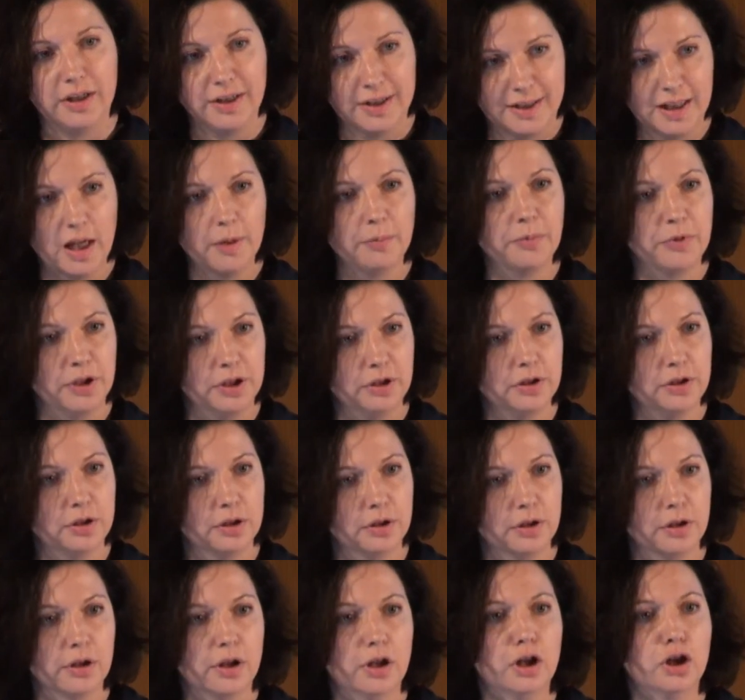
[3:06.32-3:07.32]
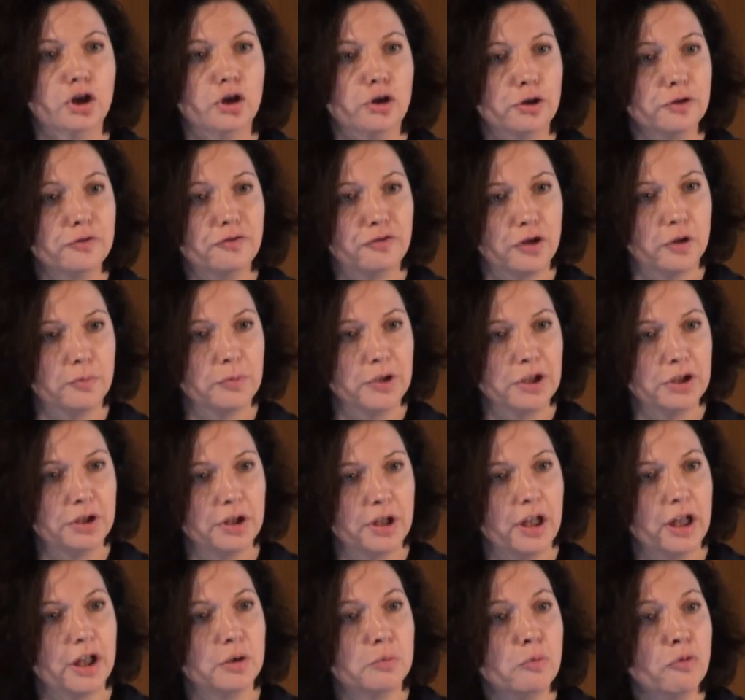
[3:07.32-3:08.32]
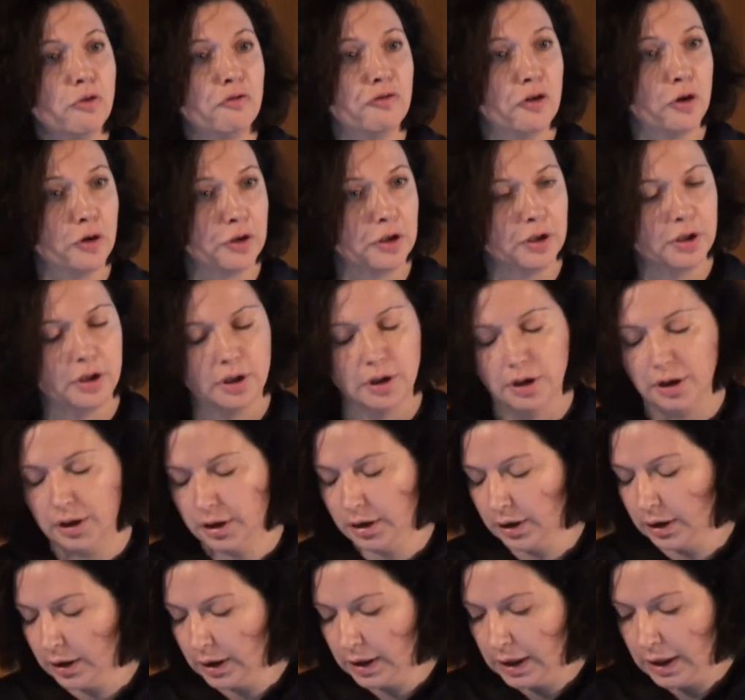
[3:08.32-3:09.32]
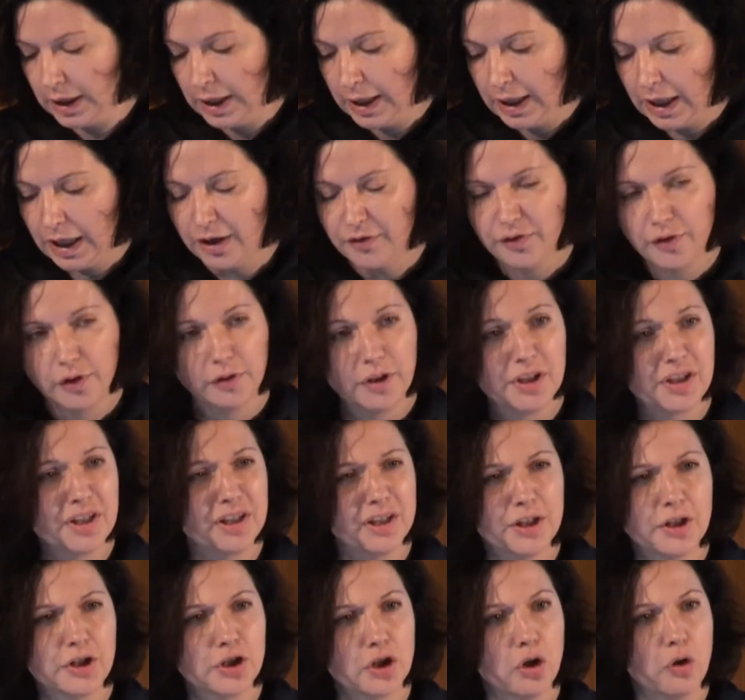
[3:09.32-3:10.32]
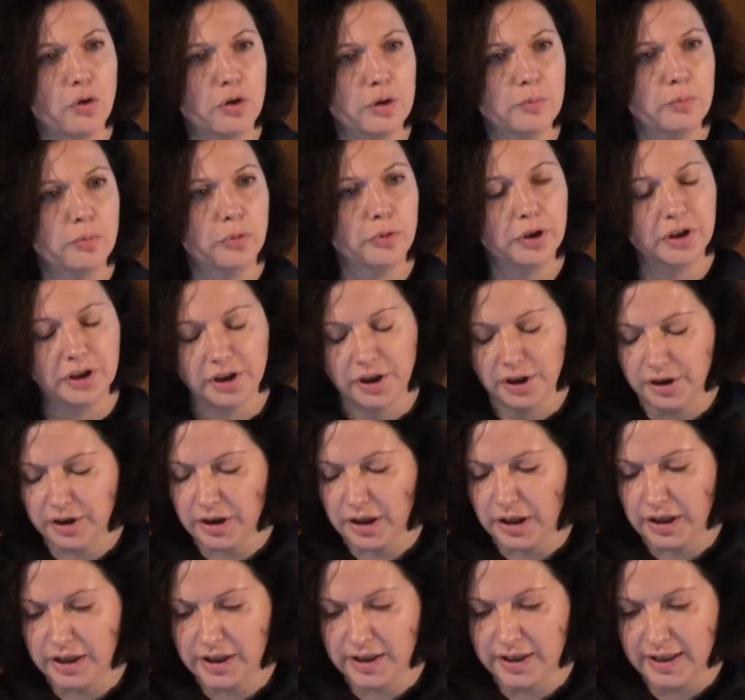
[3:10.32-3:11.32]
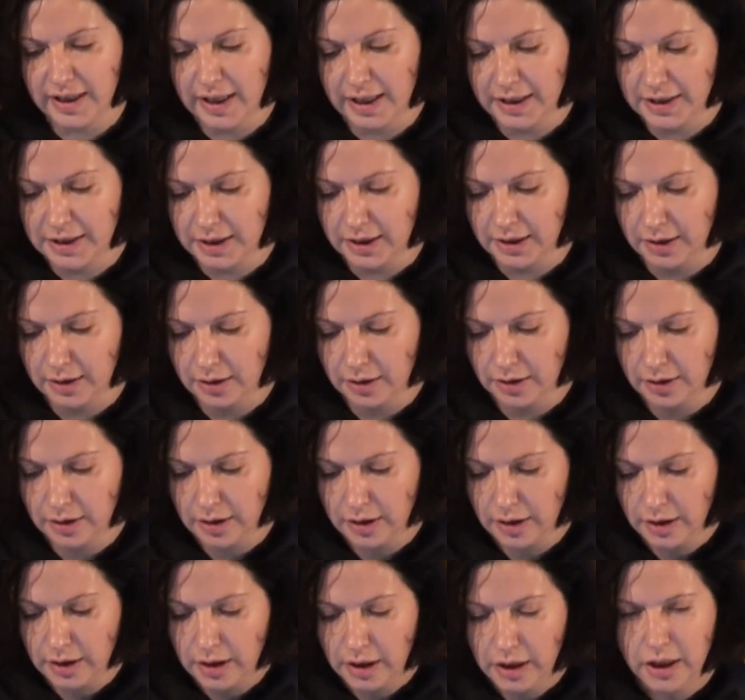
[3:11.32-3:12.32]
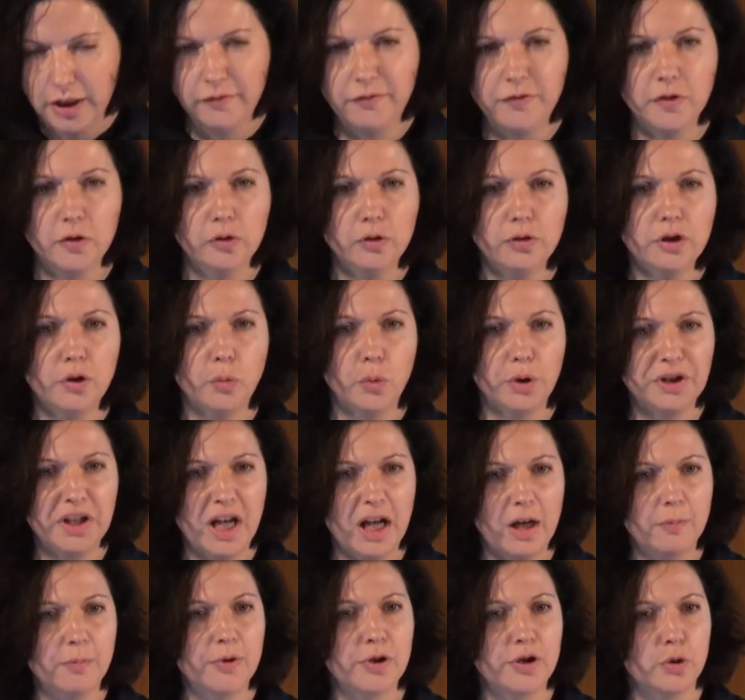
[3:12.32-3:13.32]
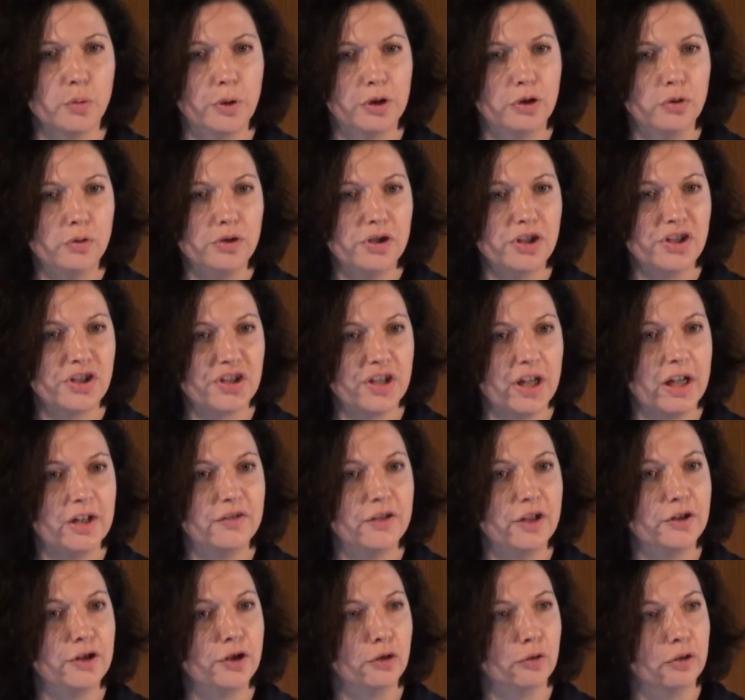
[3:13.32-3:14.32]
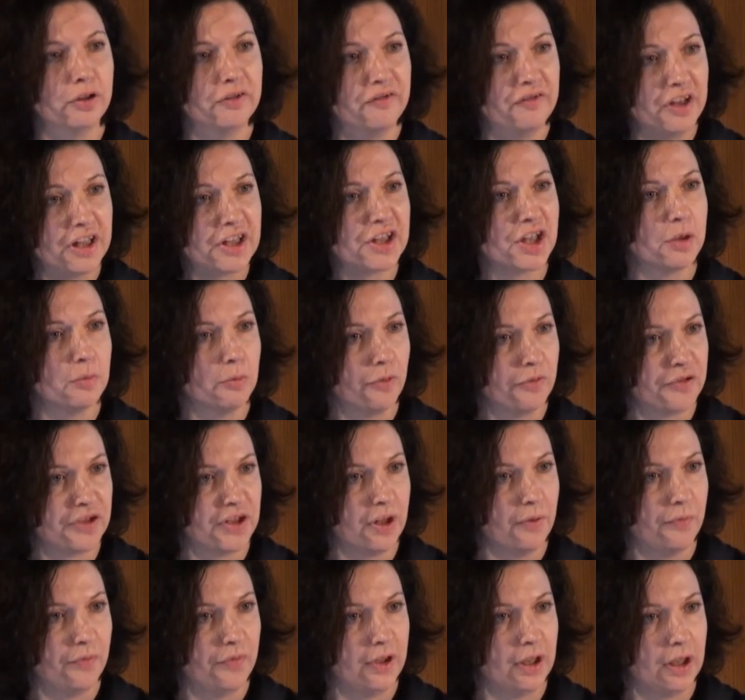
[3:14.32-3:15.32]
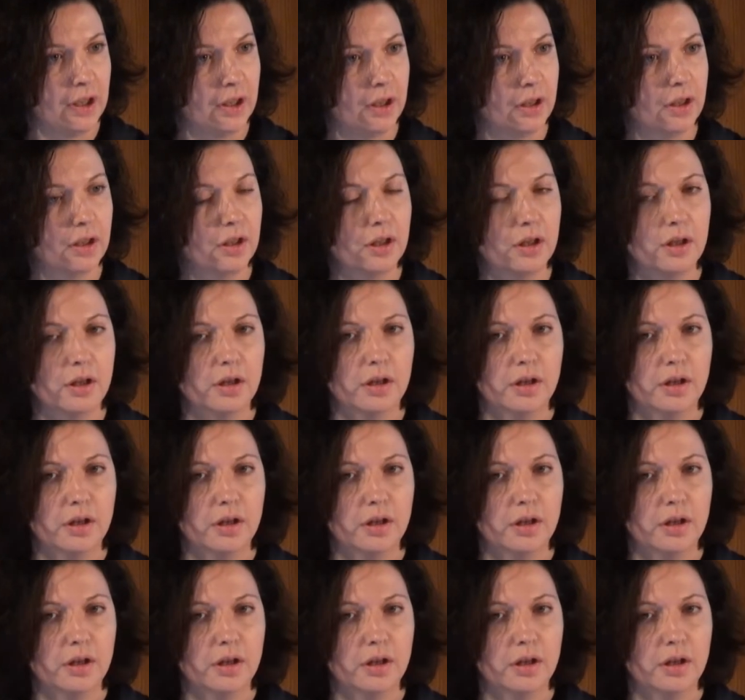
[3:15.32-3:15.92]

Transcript: accept it, learn from it, and move on. And the reason it's so important is that if you look what happens when you decide that you're a victim of something,